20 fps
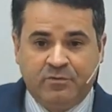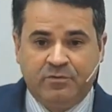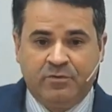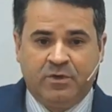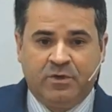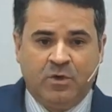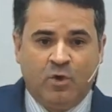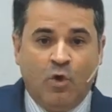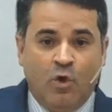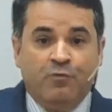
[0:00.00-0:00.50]

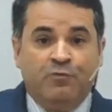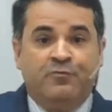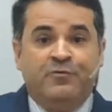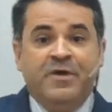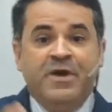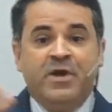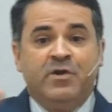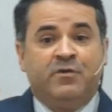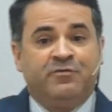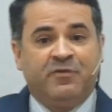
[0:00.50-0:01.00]
So
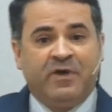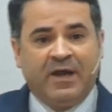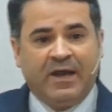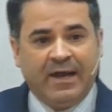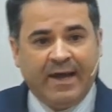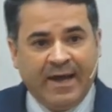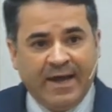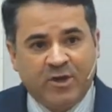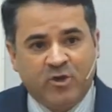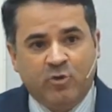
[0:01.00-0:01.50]
when
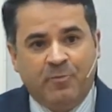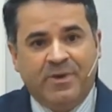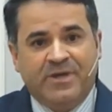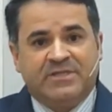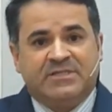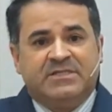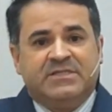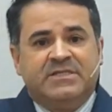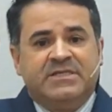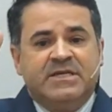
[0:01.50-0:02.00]
people
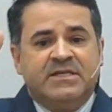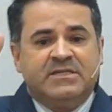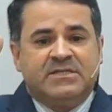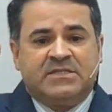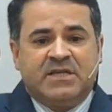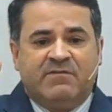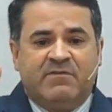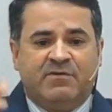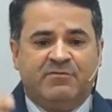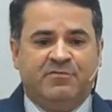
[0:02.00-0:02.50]

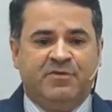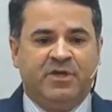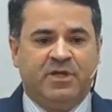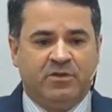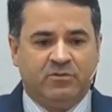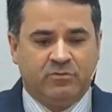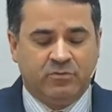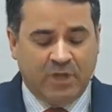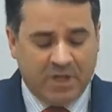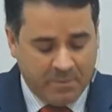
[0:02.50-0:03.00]
heard that
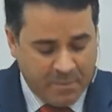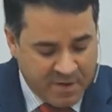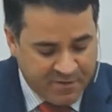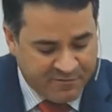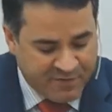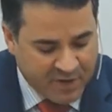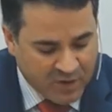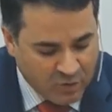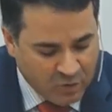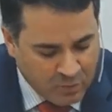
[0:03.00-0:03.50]
the Messiah
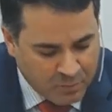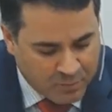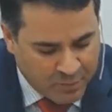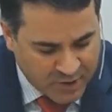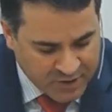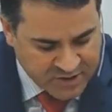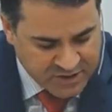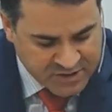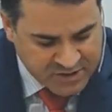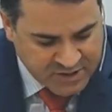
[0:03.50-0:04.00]
was
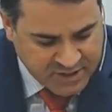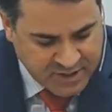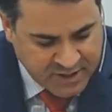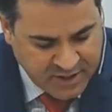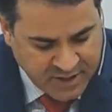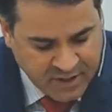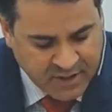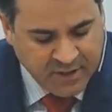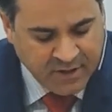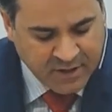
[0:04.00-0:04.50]
coming,
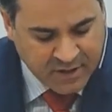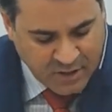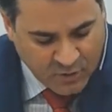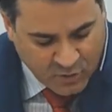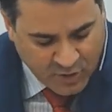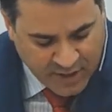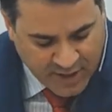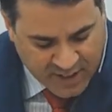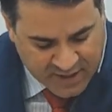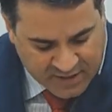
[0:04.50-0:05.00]

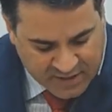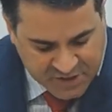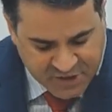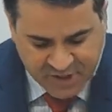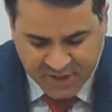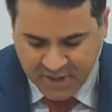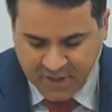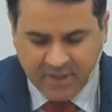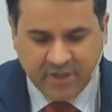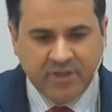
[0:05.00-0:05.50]
even he said
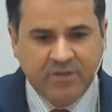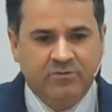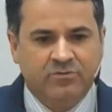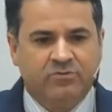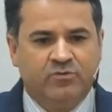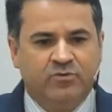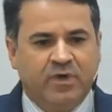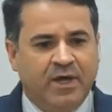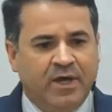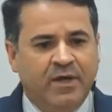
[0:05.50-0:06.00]

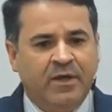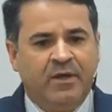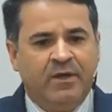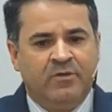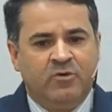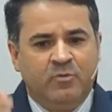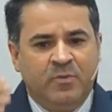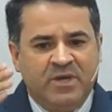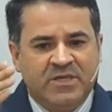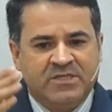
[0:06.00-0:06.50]
himself,
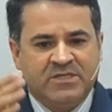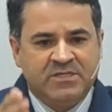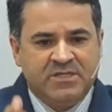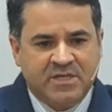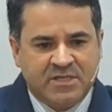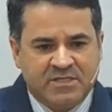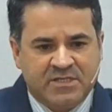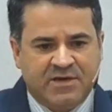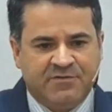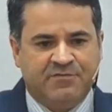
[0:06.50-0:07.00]

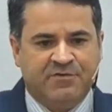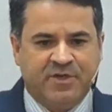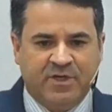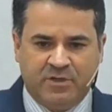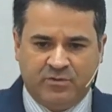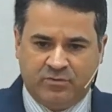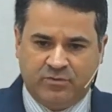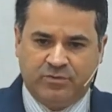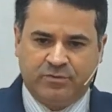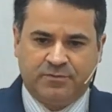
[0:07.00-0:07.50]
go and tell
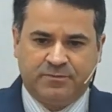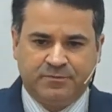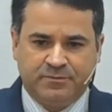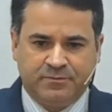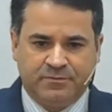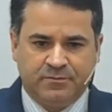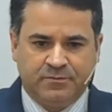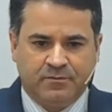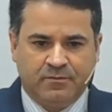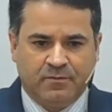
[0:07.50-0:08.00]
them that the
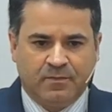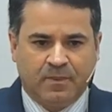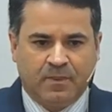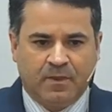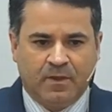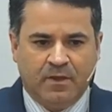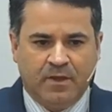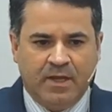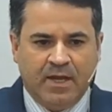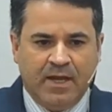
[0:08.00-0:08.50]
Messiah is
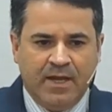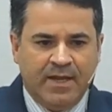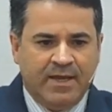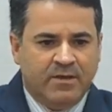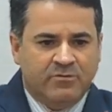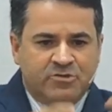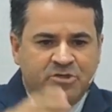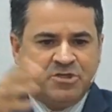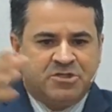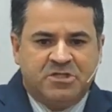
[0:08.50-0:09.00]
coming.
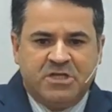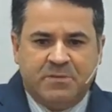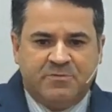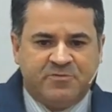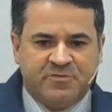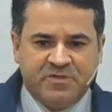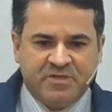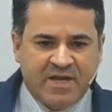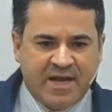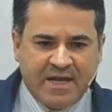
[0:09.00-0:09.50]

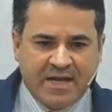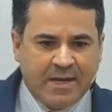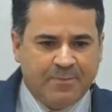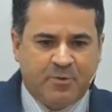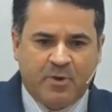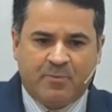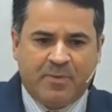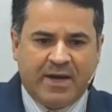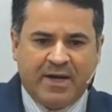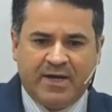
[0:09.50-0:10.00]

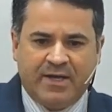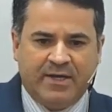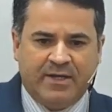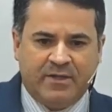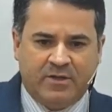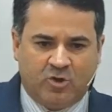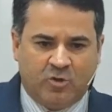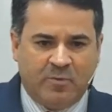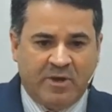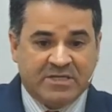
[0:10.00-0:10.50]
And so
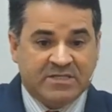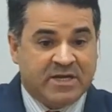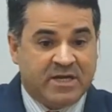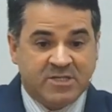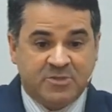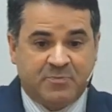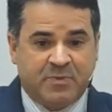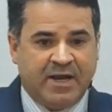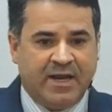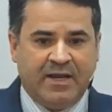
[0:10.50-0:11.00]
all the
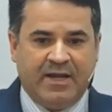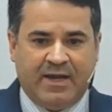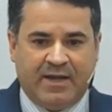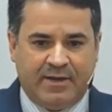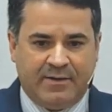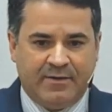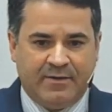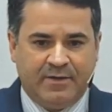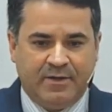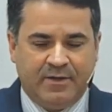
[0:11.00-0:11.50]
disciples
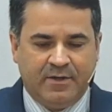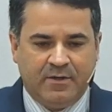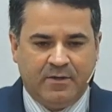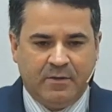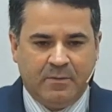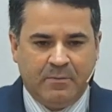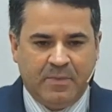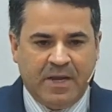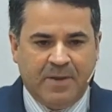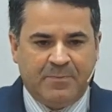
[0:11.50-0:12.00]
went and
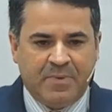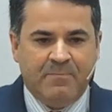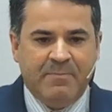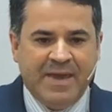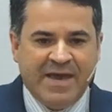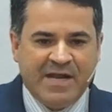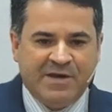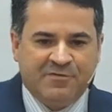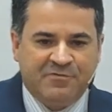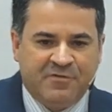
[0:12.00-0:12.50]
made a
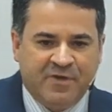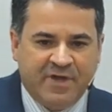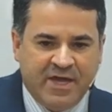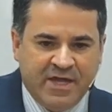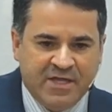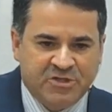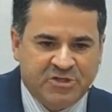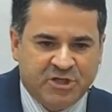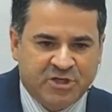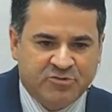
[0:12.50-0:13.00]
propaganda. They
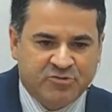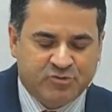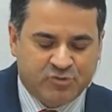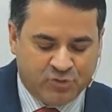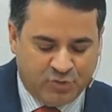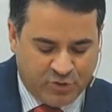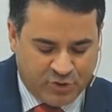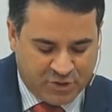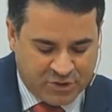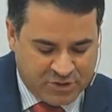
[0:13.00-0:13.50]
started
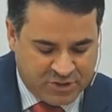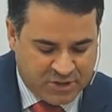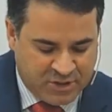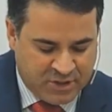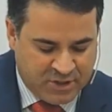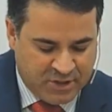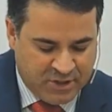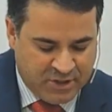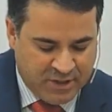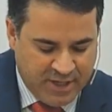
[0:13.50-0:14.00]
expanding
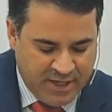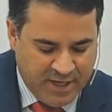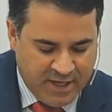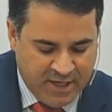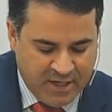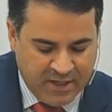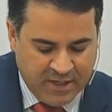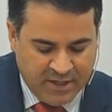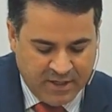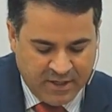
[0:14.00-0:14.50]
the
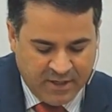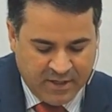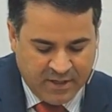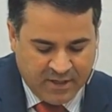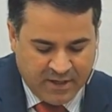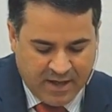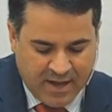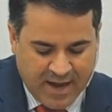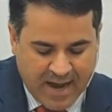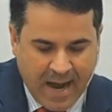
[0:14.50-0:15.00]
word,
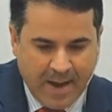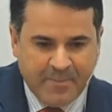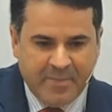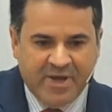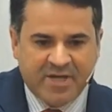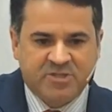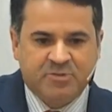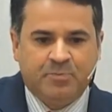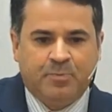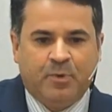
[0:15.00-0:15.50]

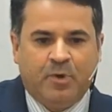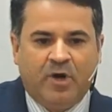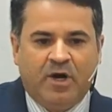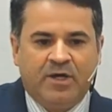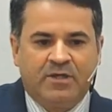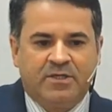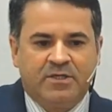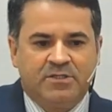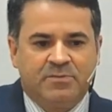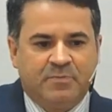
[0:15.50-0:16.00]
stating that
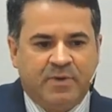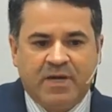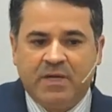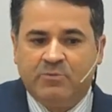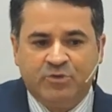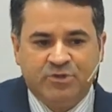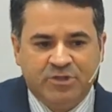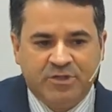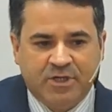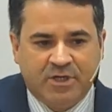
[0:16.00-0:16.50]

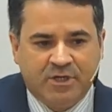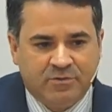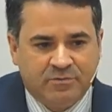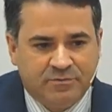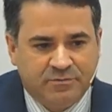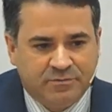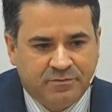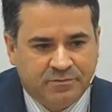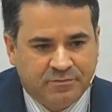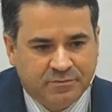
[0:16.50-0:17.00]
Jesus, he
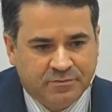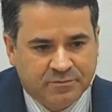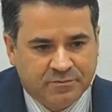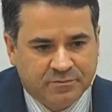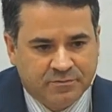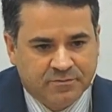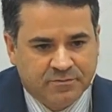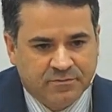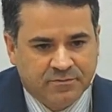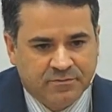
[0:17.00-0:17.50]
would open
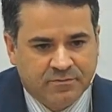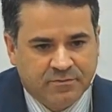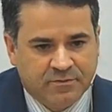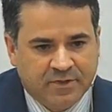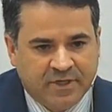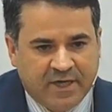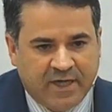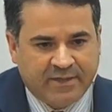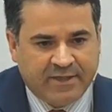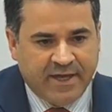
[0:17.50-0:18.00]
the doors
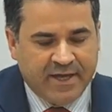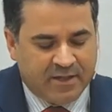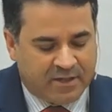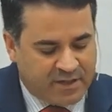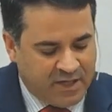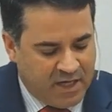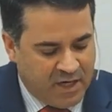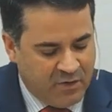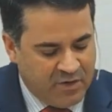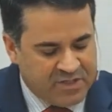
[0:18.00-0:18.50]
for the
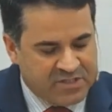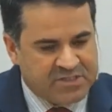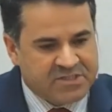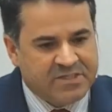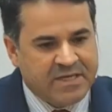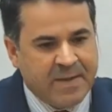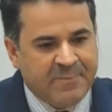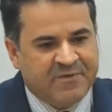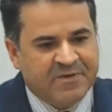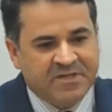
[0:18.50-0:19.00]
multitude.
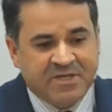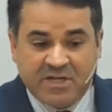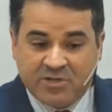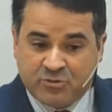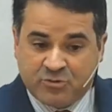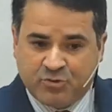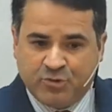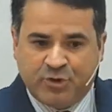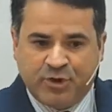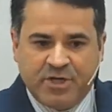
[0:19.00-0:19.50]

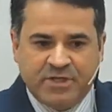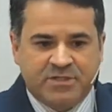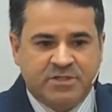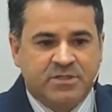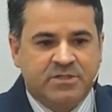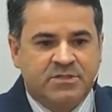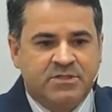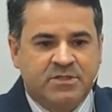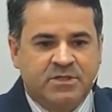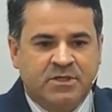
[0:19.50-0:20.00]
And
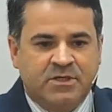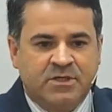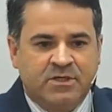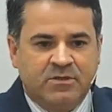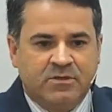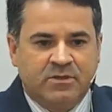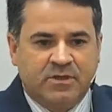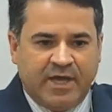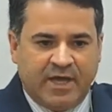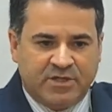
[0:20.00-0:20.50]
so
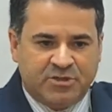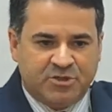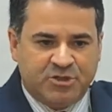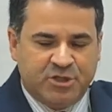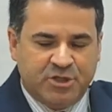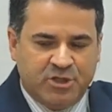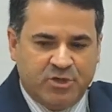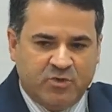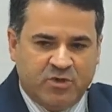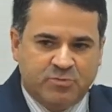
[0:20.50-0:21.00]
until
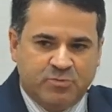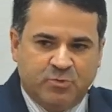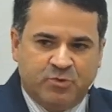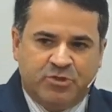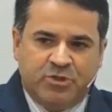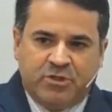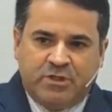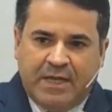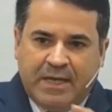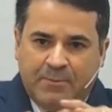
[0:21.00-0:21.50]
then, he
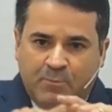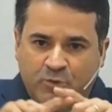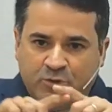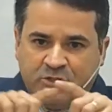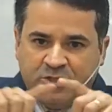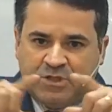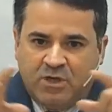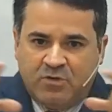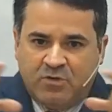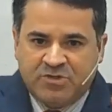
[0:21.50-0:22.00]
was
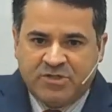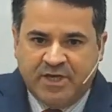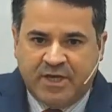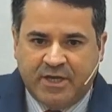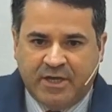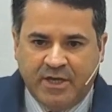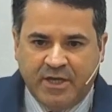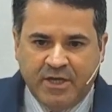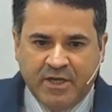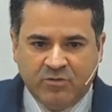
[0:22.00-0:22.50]
always
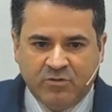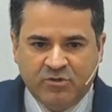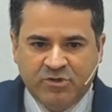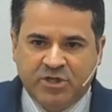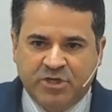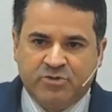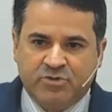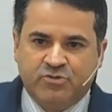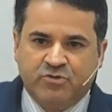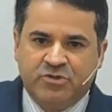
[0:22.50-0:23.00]
there.
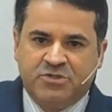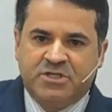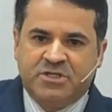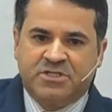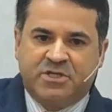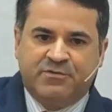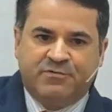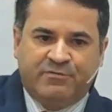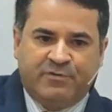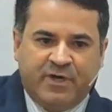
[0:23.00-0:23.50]
People were
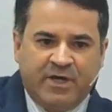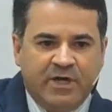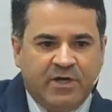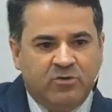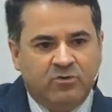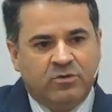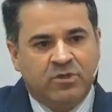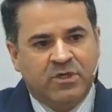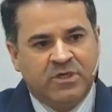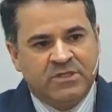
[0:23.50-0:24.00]
following
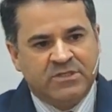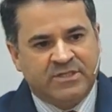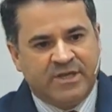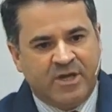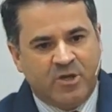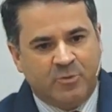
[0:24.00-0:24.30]
him.